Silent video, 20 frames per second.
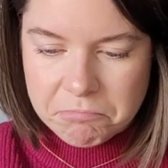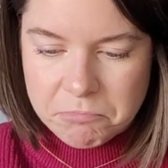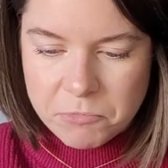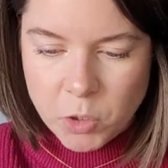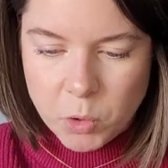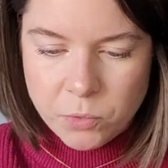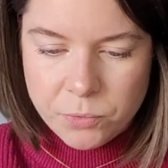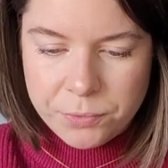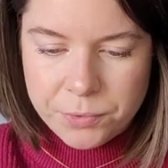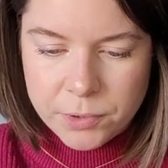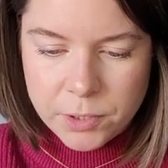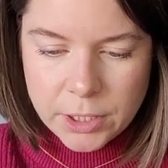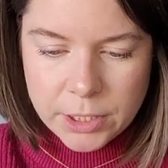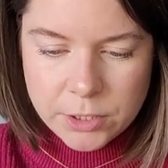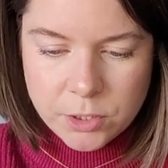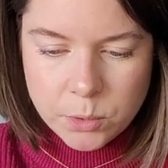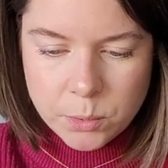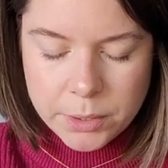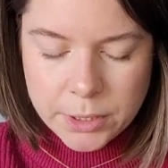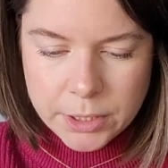Don't feel
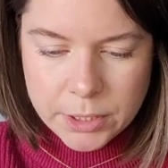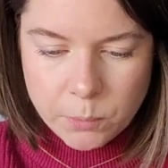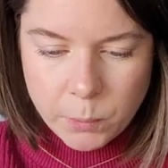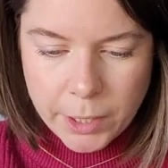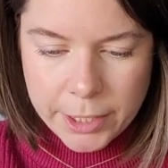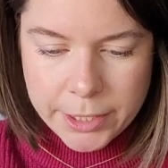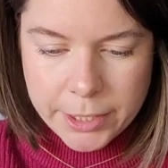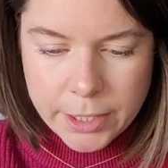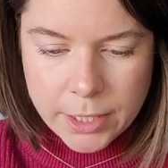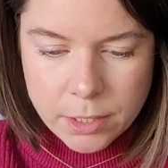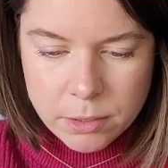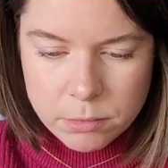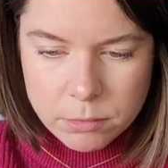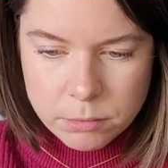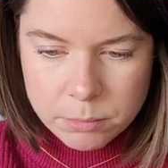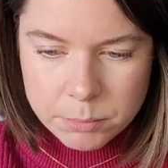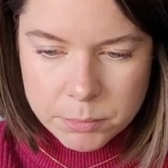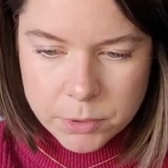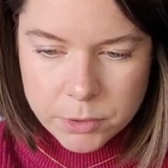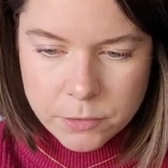like doing it right now,
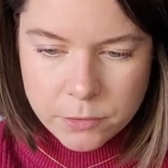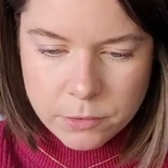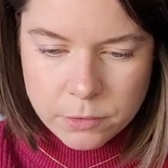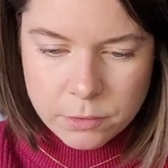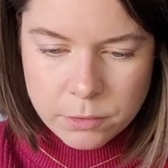but